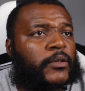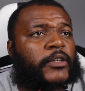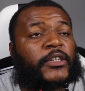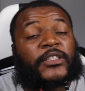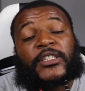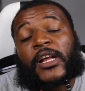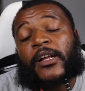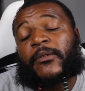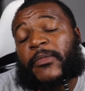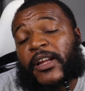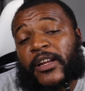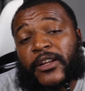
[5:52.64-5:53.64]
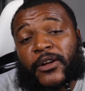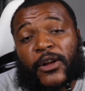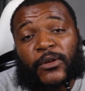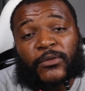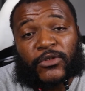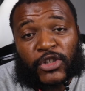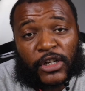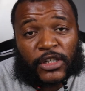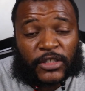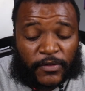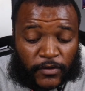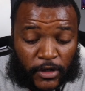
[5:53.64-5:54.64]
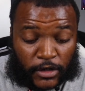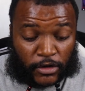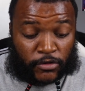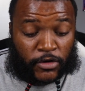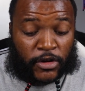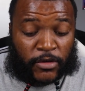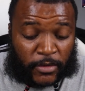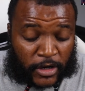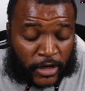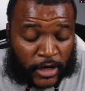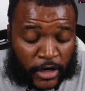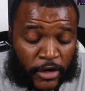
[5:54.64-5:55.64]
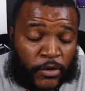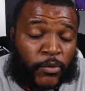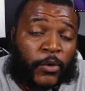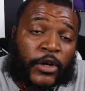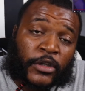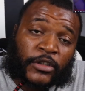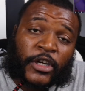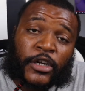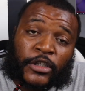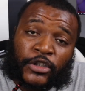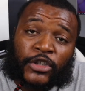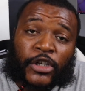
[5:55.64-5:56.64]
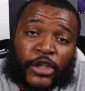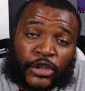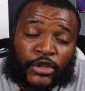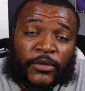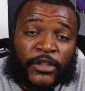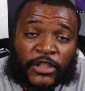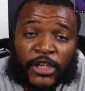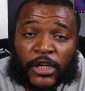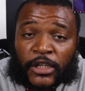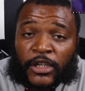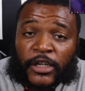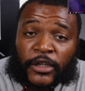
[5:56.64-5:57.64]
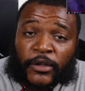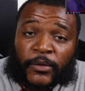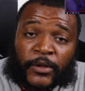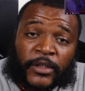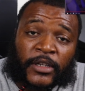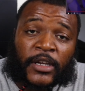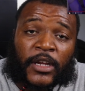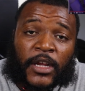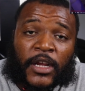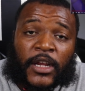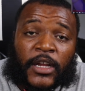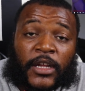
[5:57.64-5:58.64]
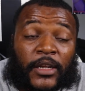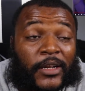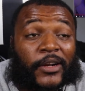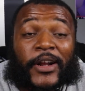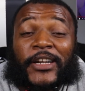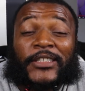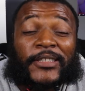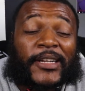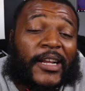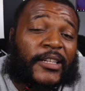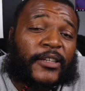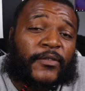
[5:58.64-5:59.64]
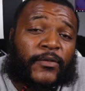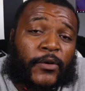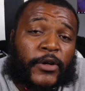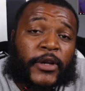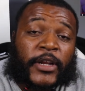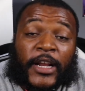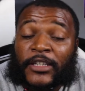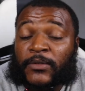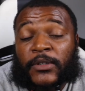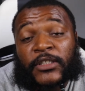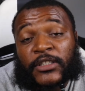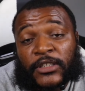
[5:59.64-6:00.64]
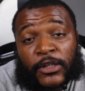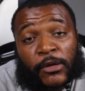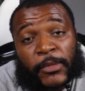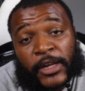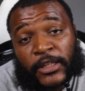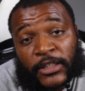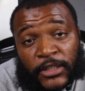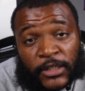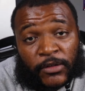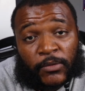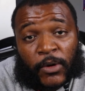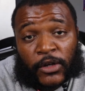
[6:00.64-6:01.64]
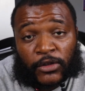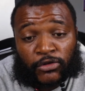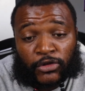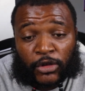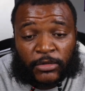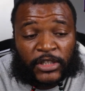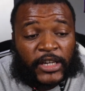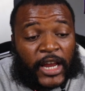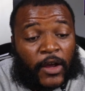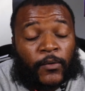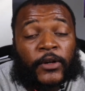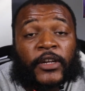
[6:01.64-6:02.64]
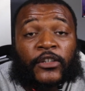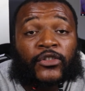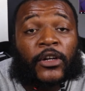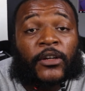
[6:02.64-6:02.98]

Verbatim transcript: Real talk, man. You know, drugs will fuck you up, and then you want to turn to drugs, you want to turn to liquor, and there ain't shit out there for you, and that's really just gonna make the shit worse. You know what I'm saying? Yeah, we'll get